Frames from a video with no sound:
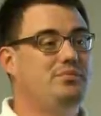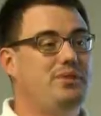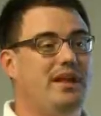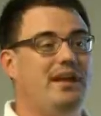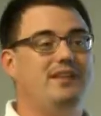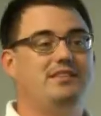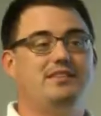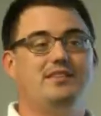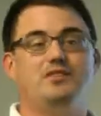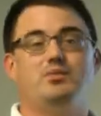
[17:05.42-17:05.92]

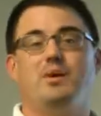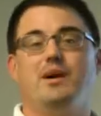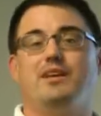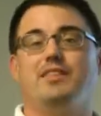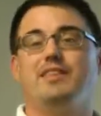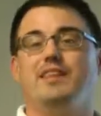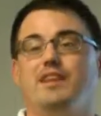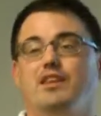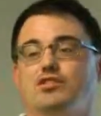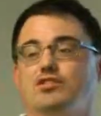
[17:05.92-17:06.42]
places where
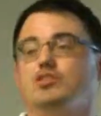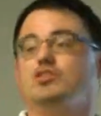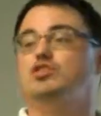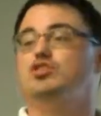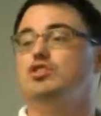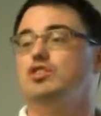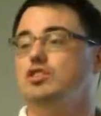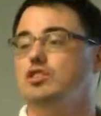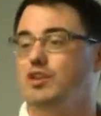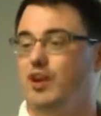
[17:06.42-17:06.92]
things
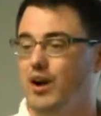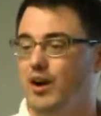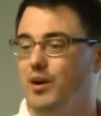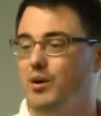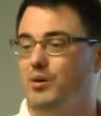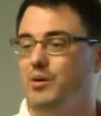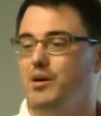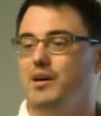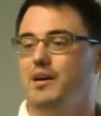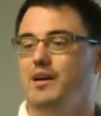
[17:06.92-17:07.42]
should
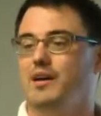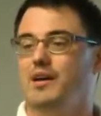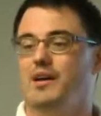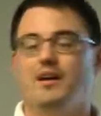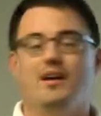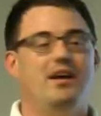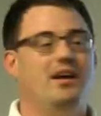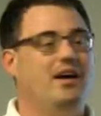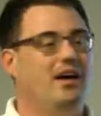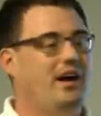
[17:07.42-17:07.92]
go
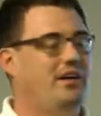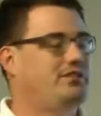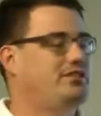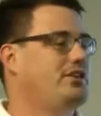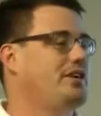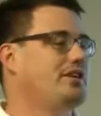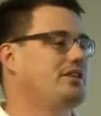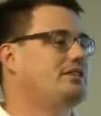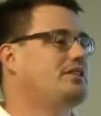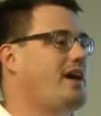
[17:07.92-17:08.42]
of
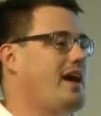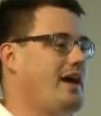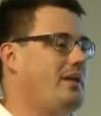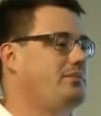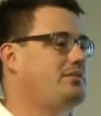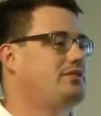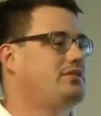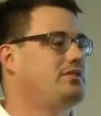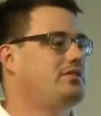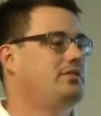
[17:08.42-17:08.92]
certain
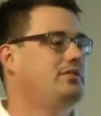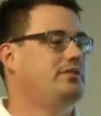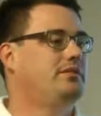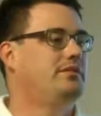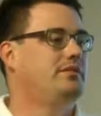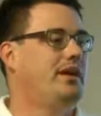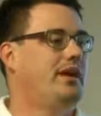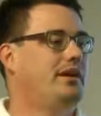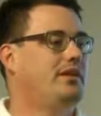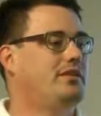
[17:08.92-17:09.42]
types.
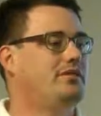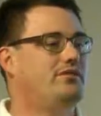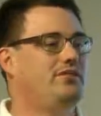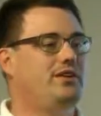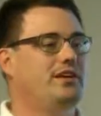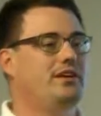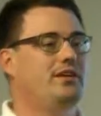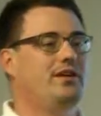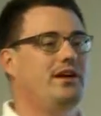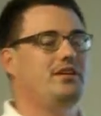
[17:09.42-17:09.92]
Right?
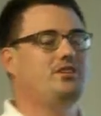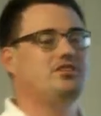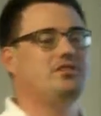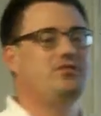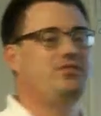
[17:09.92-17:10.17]
Configuration